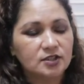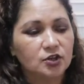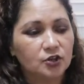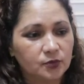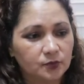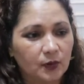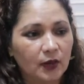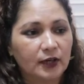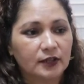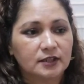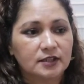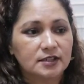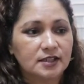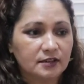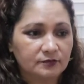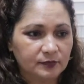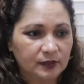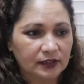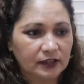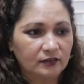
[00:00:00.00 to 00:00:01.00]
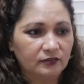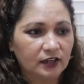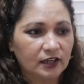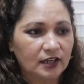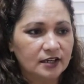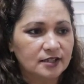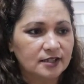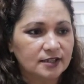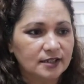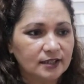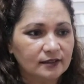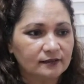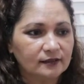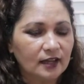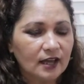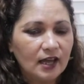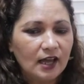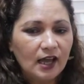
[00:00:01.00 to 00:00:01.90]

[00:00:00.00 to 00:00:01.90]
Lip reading: third parties have been given a seat.